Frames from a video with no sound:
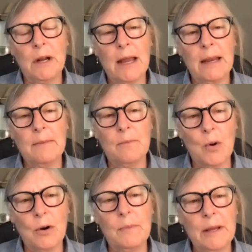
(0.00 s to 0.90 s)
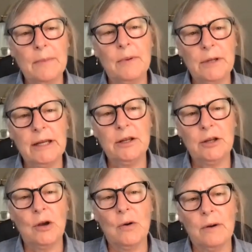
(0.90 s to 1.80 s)
like, more people need to
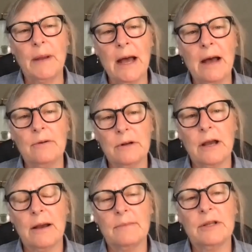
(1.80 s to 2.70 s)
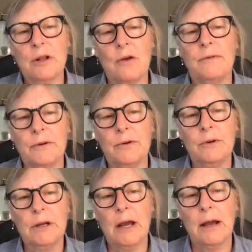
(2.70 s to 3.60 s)
know about Slow
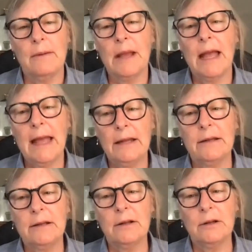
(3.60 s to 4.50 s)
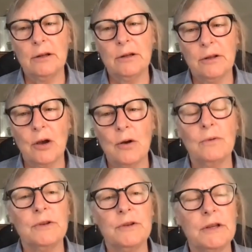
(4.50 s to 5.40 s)
Food, and
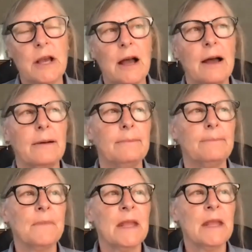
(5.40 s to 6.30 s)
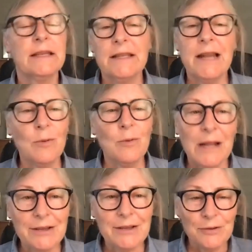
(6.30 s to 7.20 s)
those snail
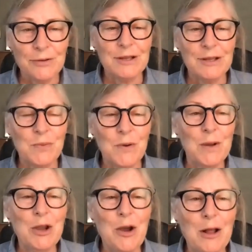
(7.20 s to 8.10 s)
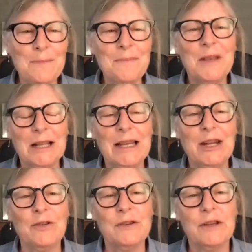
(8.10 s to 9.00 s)
blazers is what we call them, the
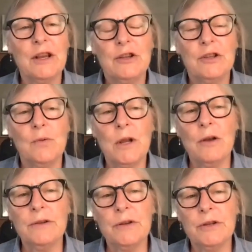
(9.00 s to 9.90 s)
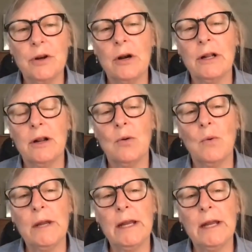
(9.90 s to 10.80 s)
leaders. So we also started a
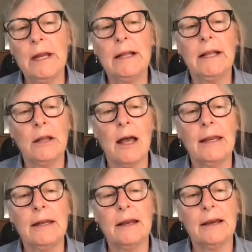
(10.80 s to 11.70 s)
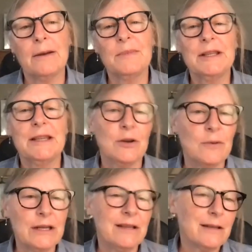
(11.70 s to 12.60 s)
weekly online
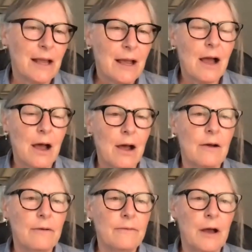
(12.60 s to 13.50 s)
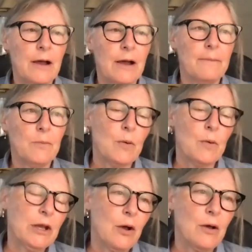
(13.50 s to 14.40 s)
series of what
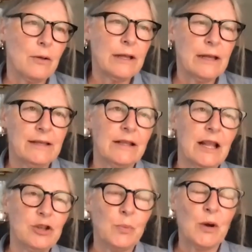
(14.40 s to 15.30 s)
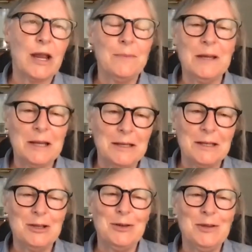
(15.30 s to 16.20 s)
we call, it's lunch break because
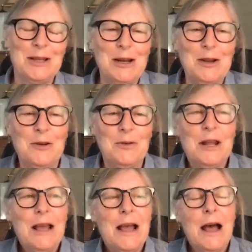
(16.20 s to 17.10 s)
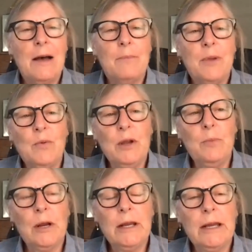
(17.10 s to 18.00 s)
it's Tuesday noon, but we
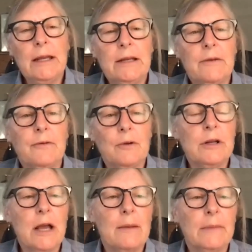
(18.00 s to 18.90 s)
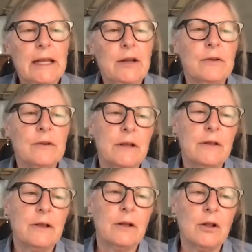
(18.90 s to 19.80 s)
bring in different leaders
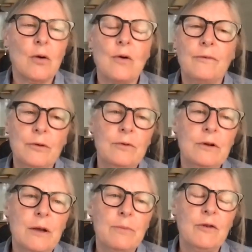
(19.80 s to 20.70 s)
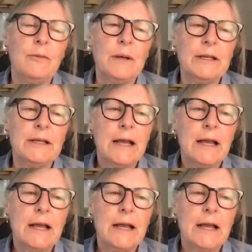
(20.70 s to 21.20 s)
in the local food movement,